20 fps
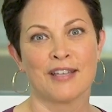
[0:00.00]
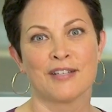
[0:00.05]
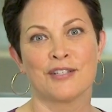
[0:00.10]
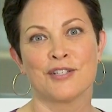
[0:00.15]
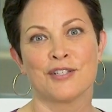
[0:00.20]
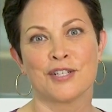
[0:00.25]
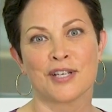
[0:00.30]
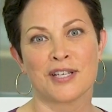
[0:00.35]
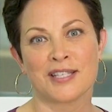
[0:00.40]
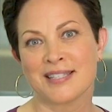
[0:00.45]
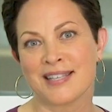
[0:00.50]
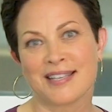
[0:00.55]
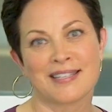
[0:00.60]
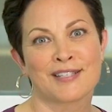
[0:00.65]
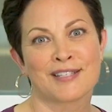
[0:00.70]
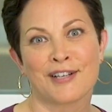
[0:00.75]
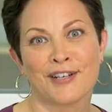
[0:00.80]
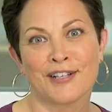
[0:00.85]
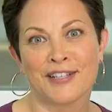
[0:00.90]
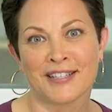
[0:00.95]
just as
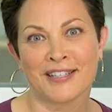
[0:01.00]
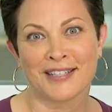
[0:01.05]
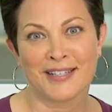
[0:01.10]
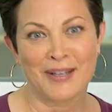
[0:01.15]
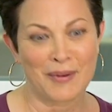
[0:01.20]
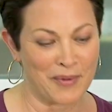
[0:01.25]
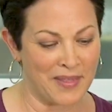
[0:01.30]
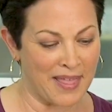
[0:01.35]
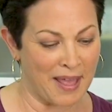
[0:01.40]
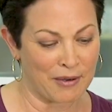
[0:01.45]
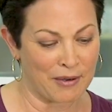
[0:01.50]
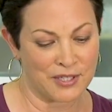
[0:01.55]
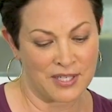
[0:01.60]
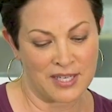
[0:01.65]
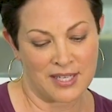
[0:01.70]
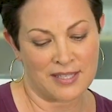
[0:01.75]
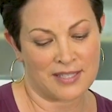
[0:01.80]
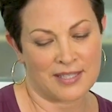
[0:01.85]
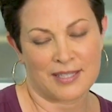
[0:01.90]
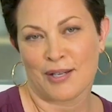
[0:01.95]
good without
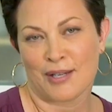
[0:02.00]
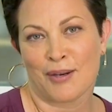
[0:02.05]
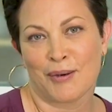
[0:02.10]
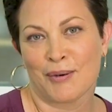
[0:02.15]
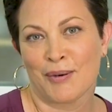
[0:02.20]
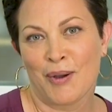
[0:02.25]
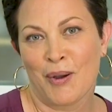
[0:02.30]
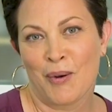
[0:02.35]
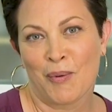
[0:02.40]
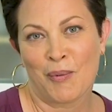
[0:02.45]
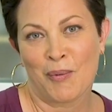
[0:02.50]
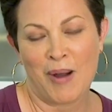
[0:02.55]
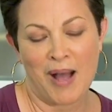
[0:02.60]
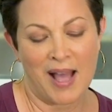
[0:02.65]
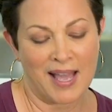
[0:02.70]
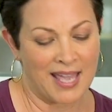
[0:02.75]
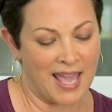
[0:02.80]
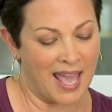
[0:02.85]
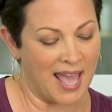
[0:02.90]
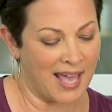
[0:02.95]
cheese, so
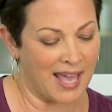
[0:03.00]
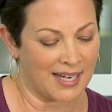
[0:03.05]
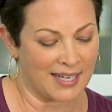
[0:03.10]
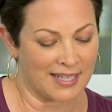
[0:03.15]
why add